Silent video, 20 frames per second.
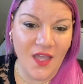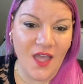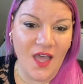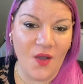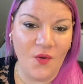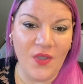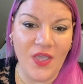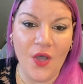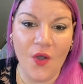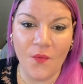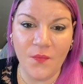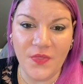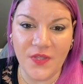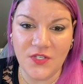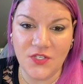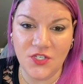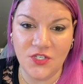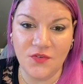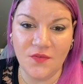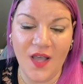We hope
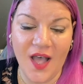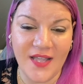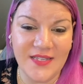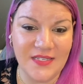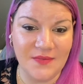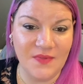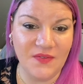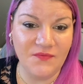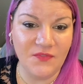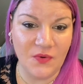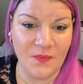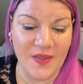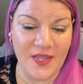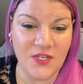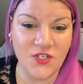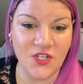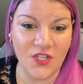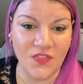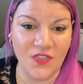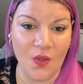that you got some
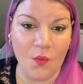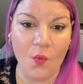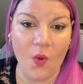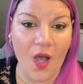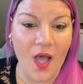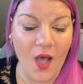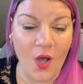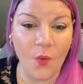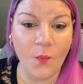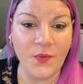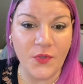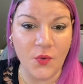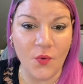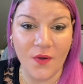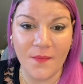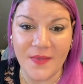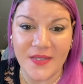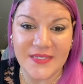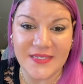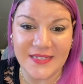information that will help your
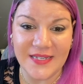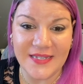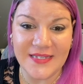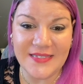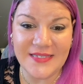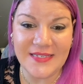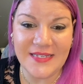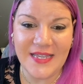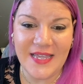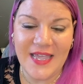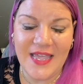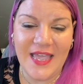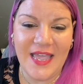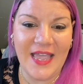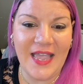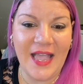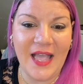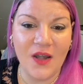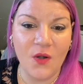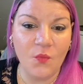business,
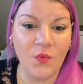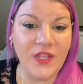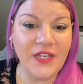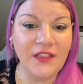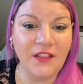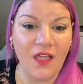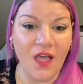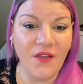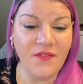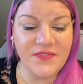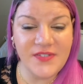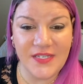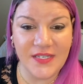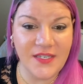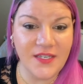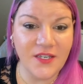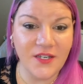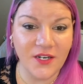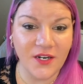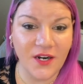and we'd love to
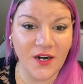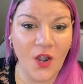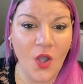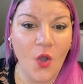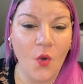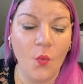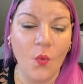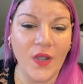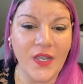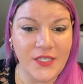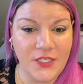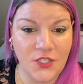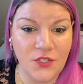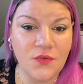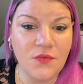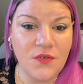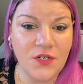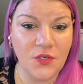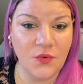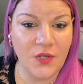hear what
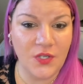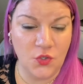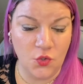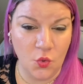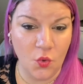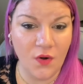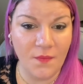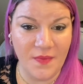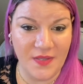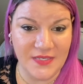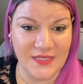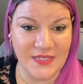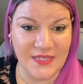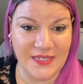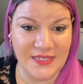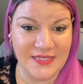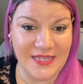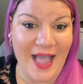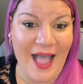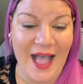you do in your
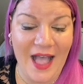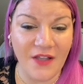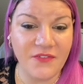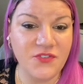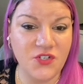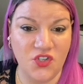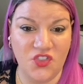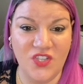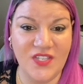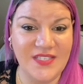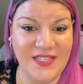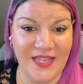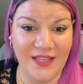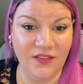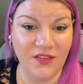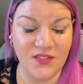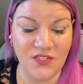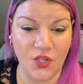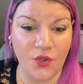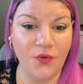business after the sale
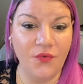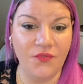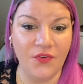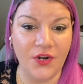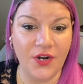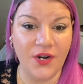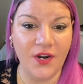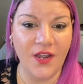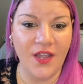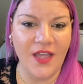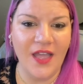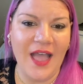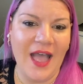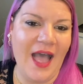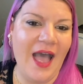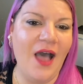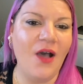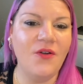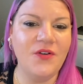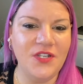is over.
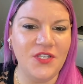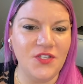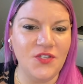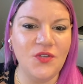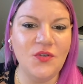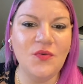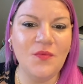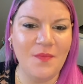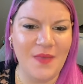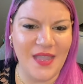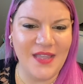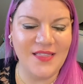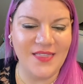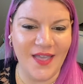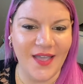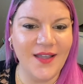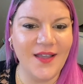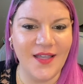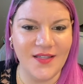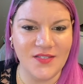How do you make
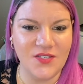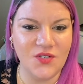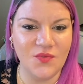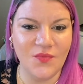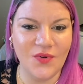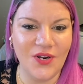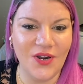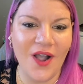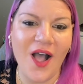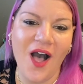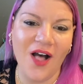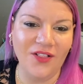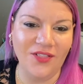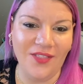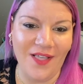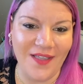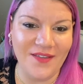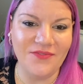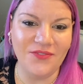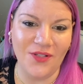that customer a
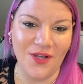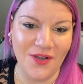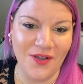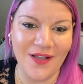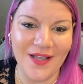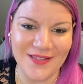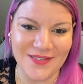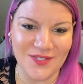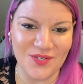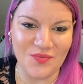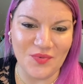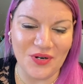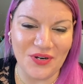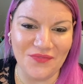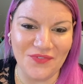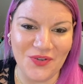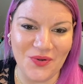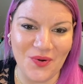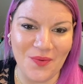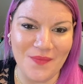lifelong customer
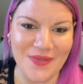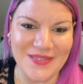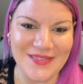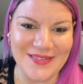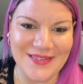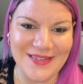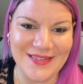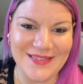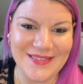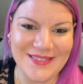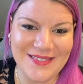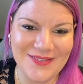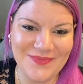of your business?